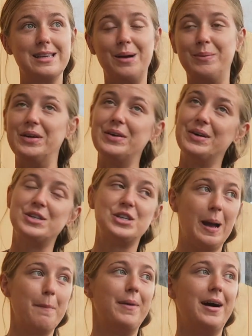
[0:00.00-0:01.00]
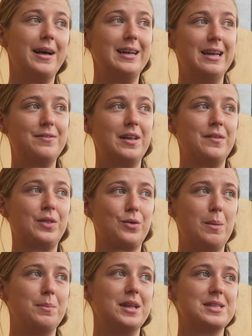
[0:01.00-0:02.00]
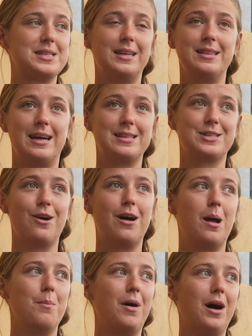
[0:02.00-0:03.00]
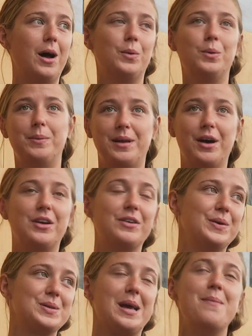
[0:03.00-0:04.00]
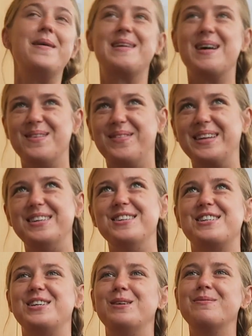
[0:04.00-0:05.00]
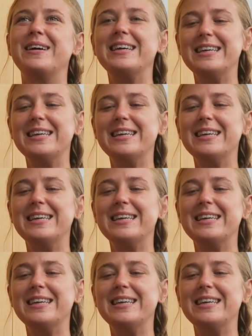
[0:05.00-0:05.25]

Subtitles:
I'm going to go to Chiang Mai and live there for 3 months, and in that time, I will be earning full-time income on YouTube.